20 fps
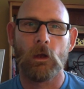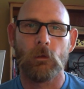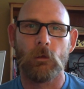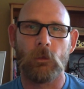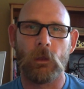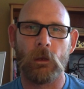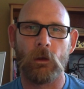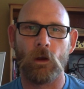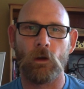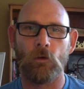
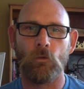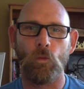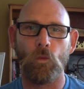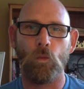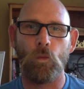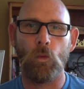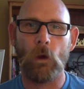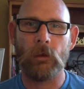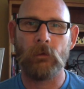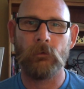Then on
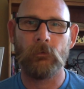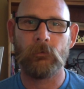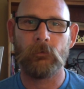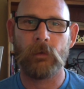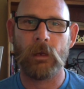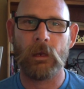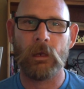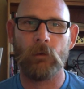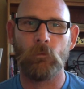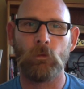
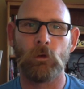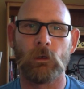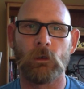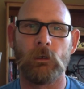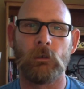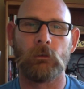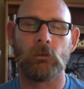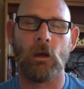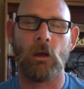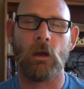Wednesday we're going
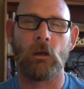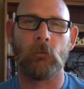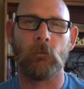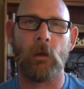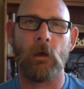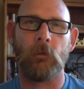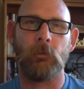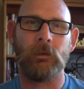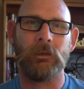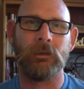to talk
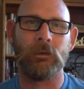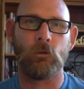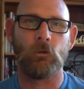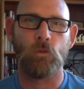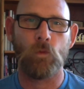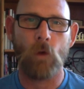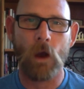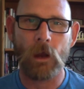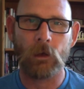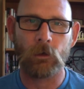about the
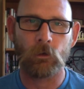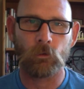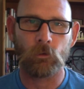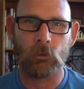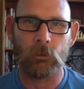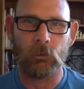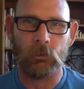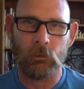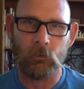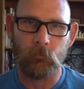
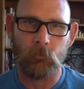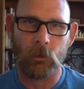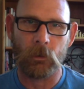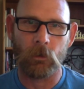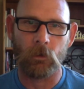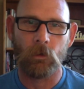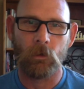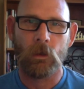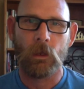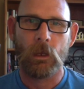inquiry email,